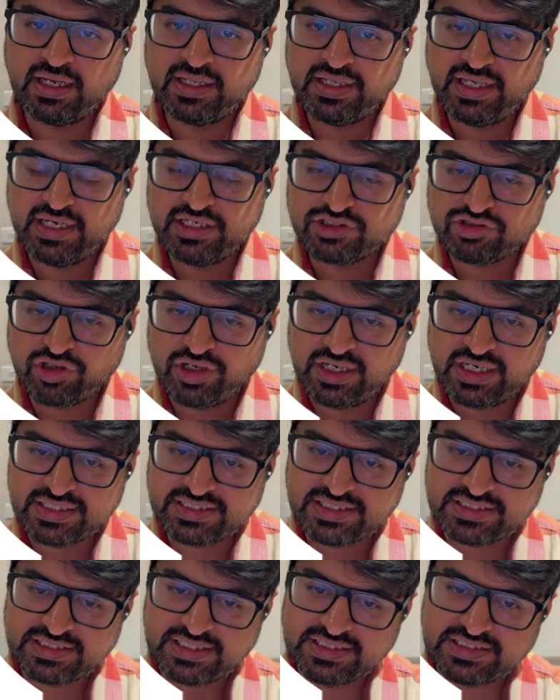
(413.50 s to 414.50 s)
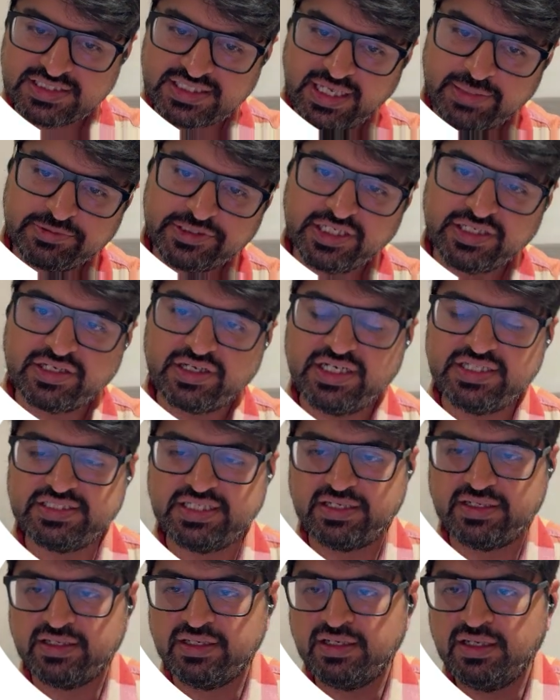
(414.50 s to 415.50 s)
the insulin resistance keeps
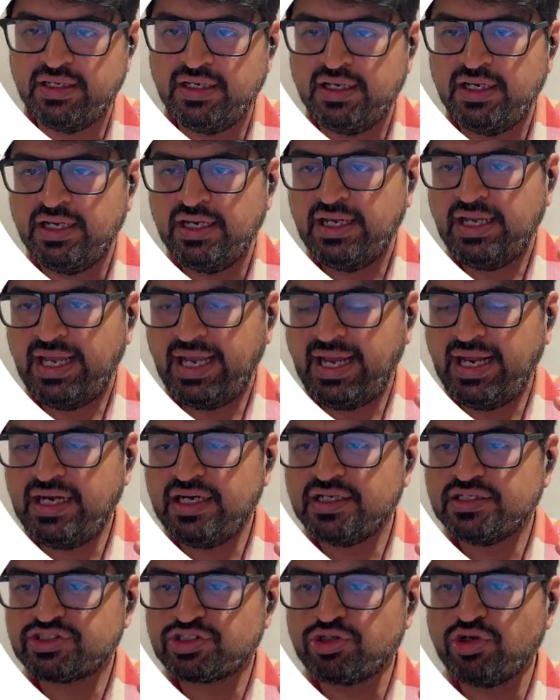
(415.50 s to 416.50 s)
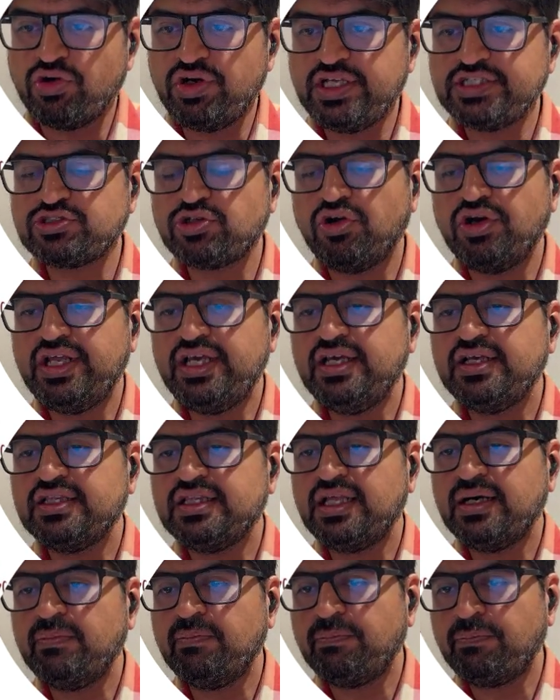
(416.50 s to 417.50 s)
increasing, and slowly
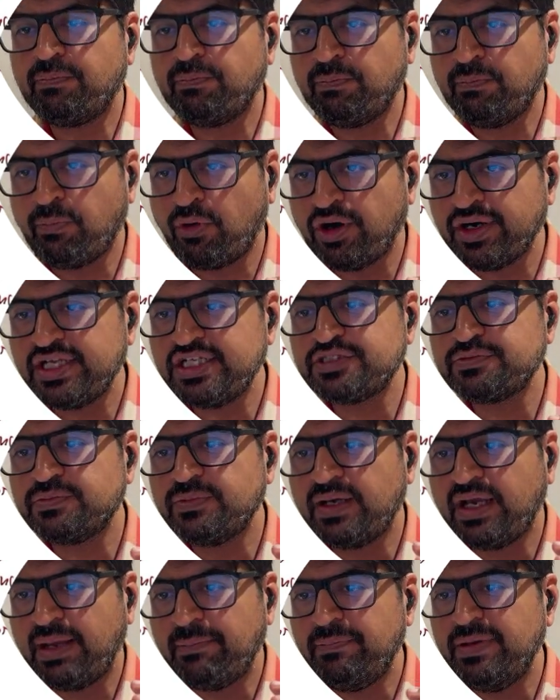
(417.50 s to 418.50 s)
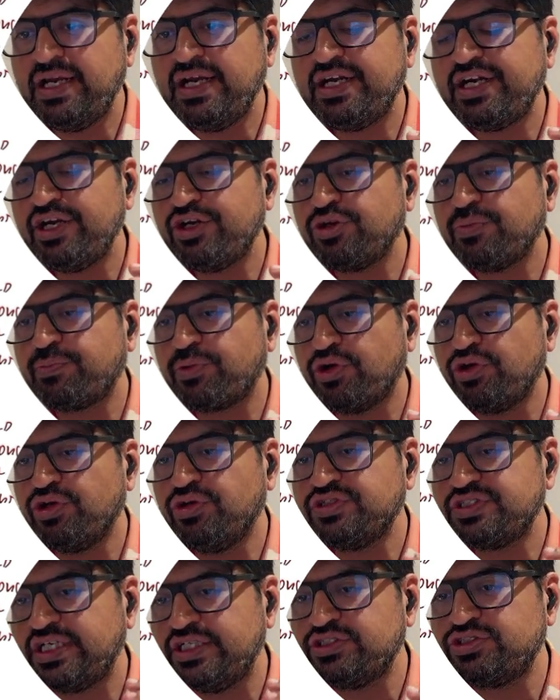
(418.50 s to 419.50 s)
the body's ability to
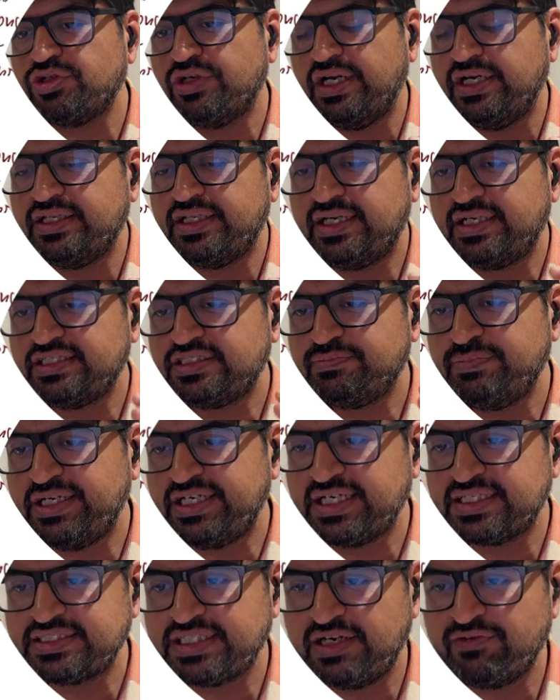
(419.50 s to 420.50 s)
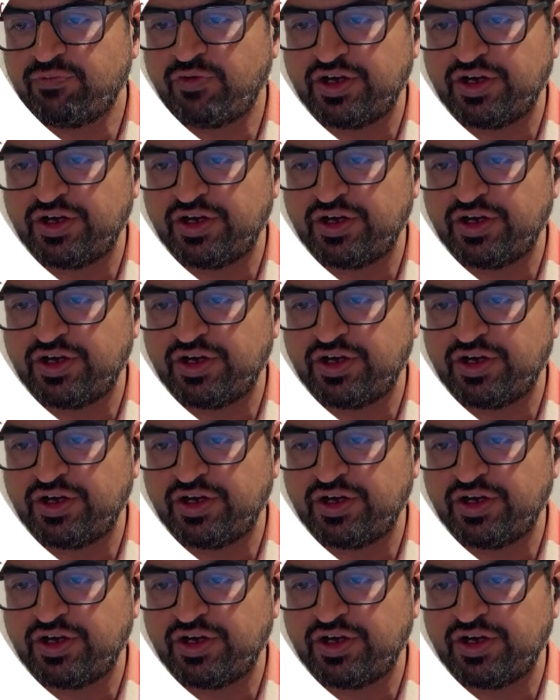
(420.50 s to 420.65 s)
produce insulin, that is beta cell